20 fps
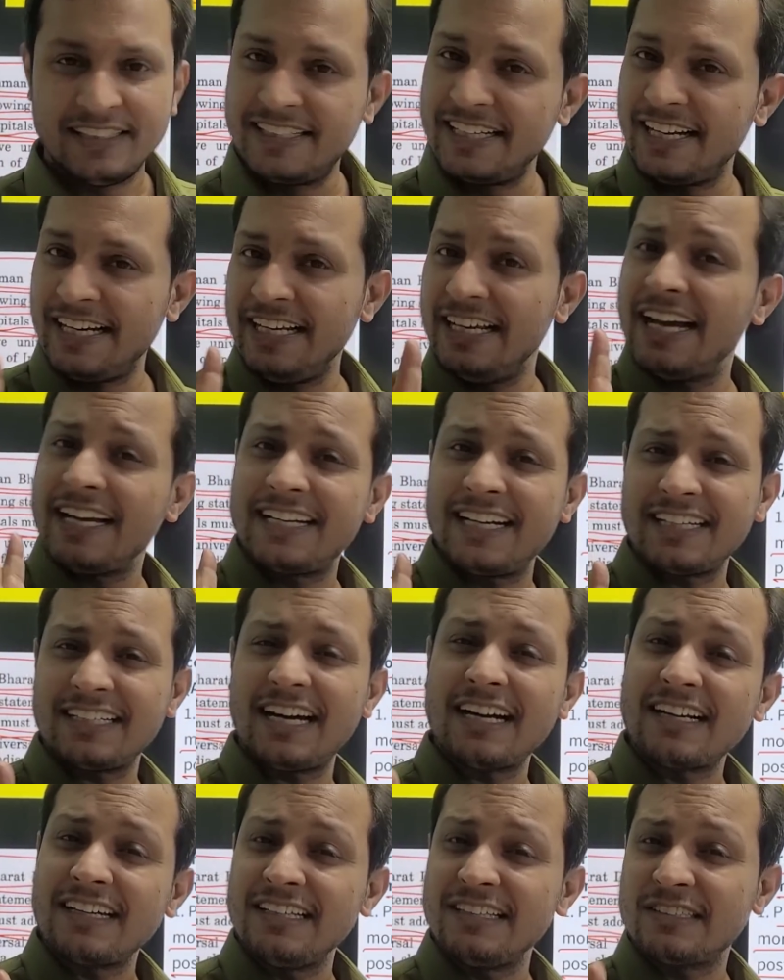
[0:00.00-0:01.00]
Daily I get
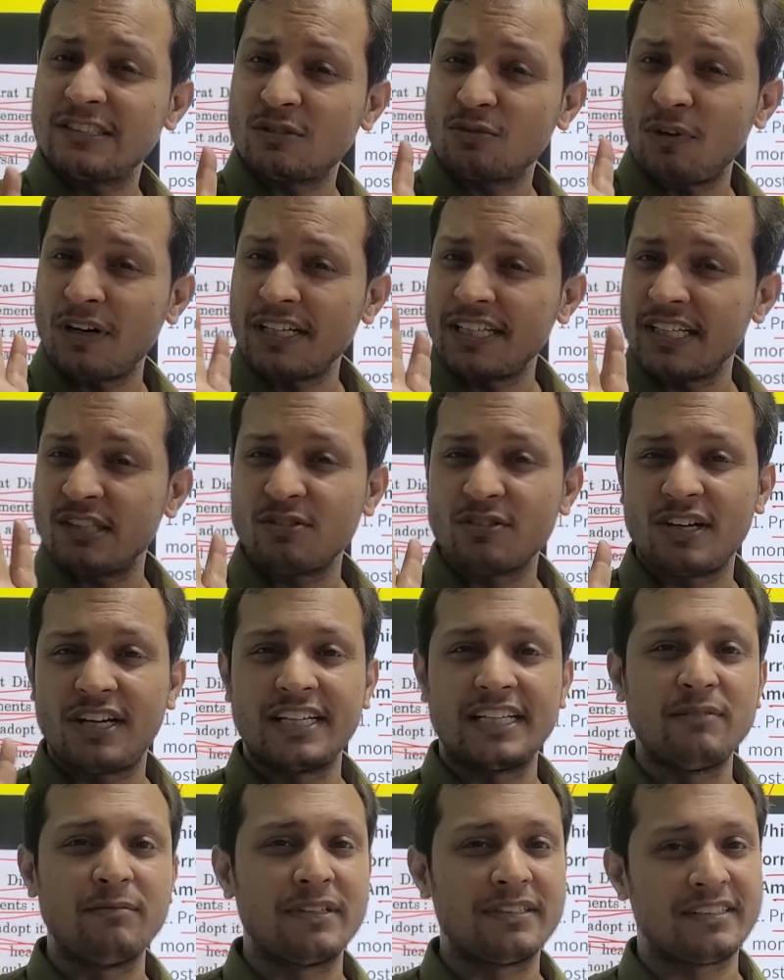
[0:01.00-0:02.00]
at least 20 to
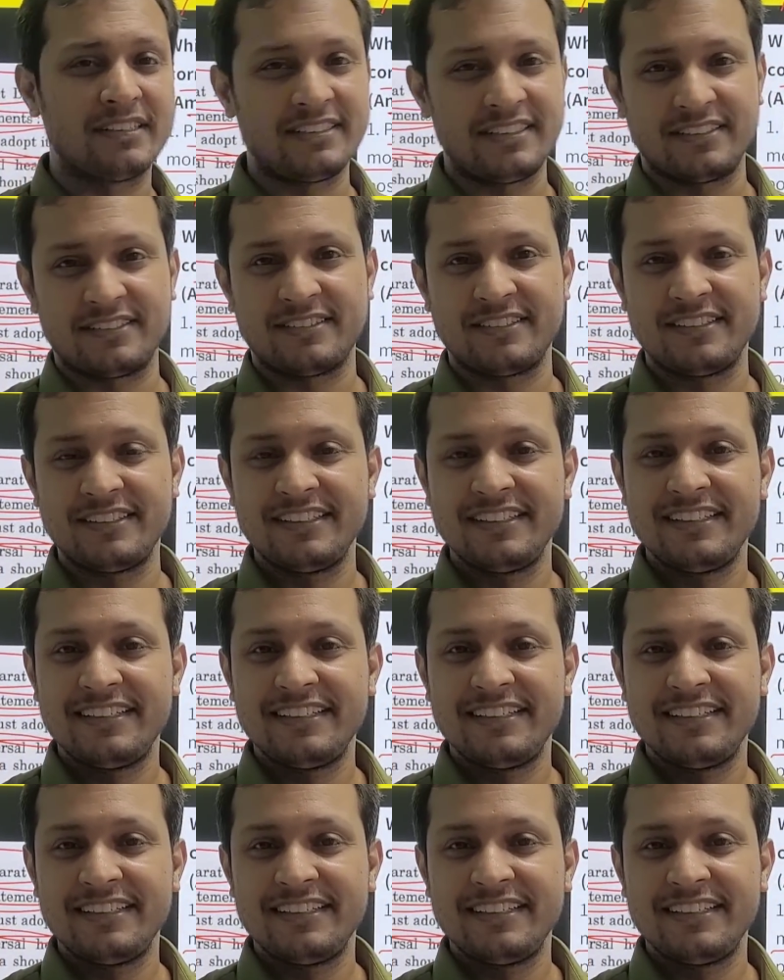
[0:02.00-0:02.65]
30 messages.